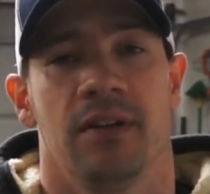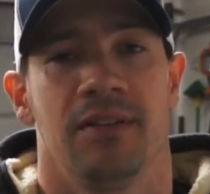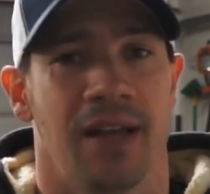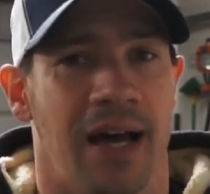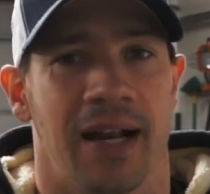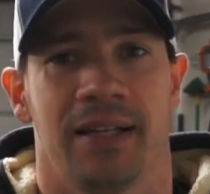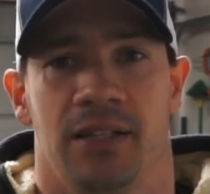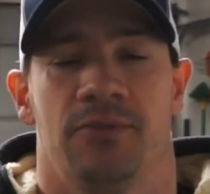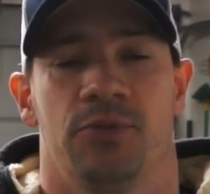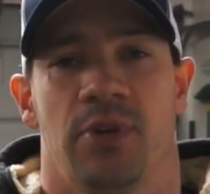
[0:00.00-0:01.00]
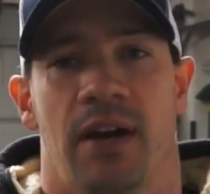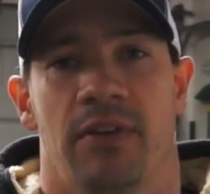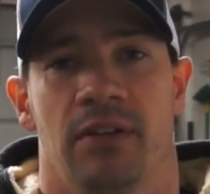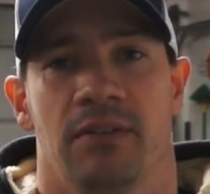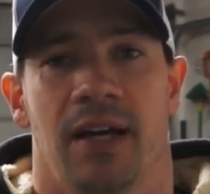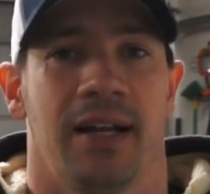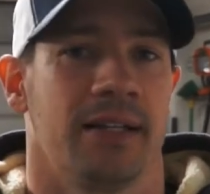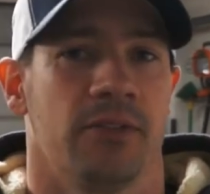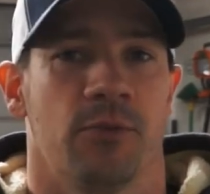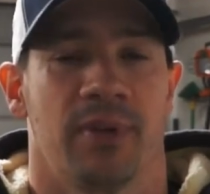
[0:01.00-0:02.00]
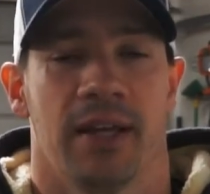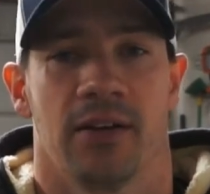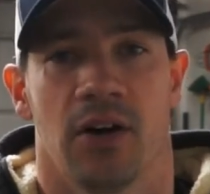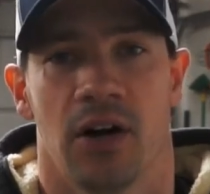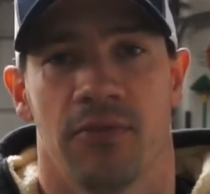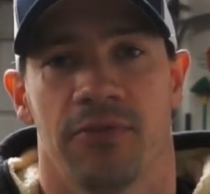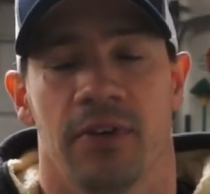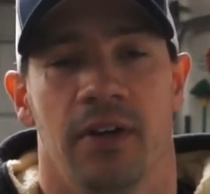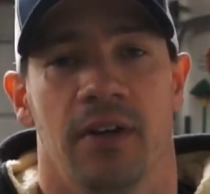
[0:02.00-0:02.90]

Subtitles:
Not ideal for driving, not ideal for playing golf,